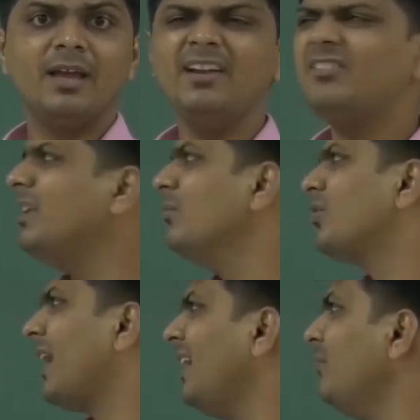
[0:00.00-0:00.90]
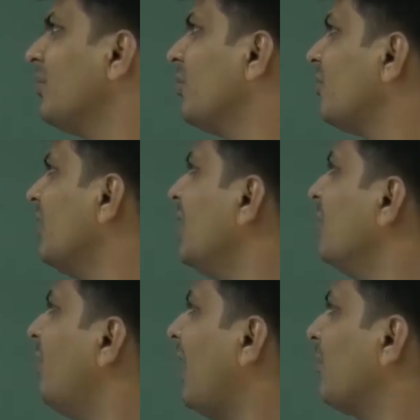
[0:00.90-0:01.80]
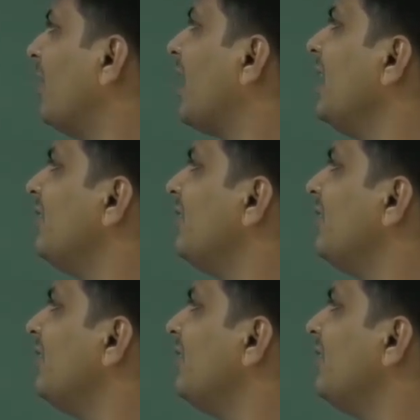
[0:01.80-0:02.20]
It seems right because Barbara